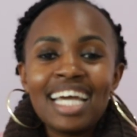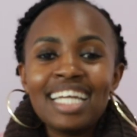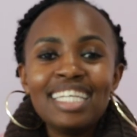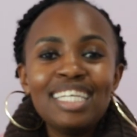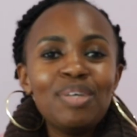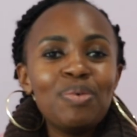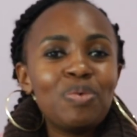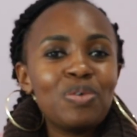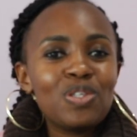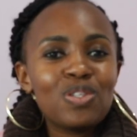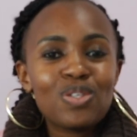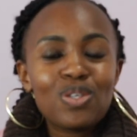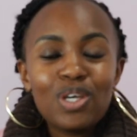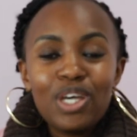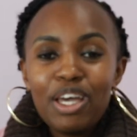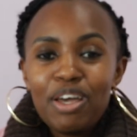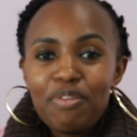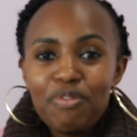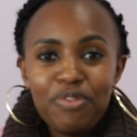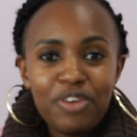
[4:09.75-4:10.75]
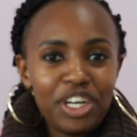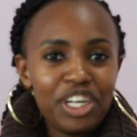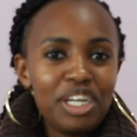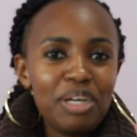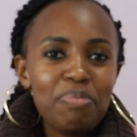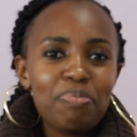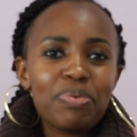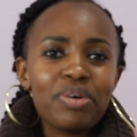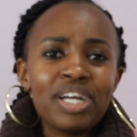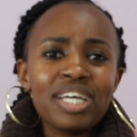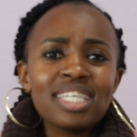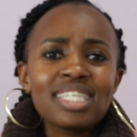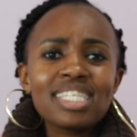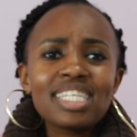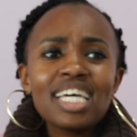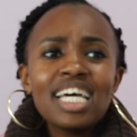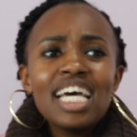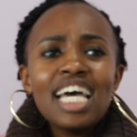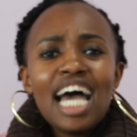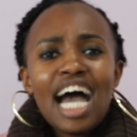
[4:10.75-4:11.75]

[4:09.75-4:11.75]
and he was very impressed.